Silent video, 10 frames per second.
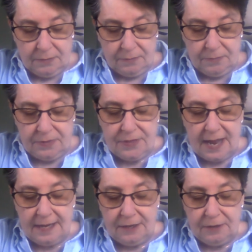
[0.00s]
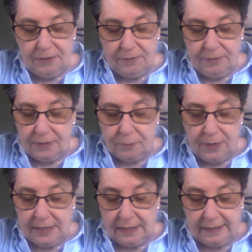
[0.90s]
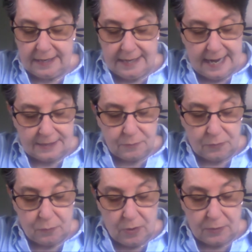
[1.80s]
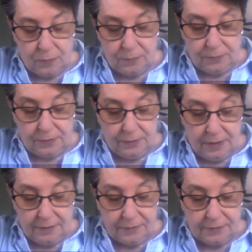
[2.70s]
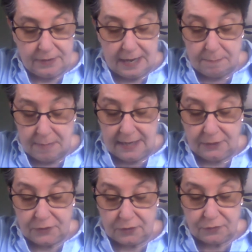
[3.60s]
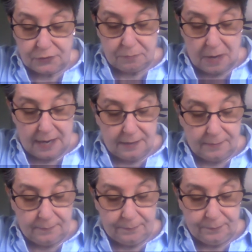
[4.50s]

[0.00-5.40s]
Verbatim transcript: We thank you that we can connect with one another and make each other smile.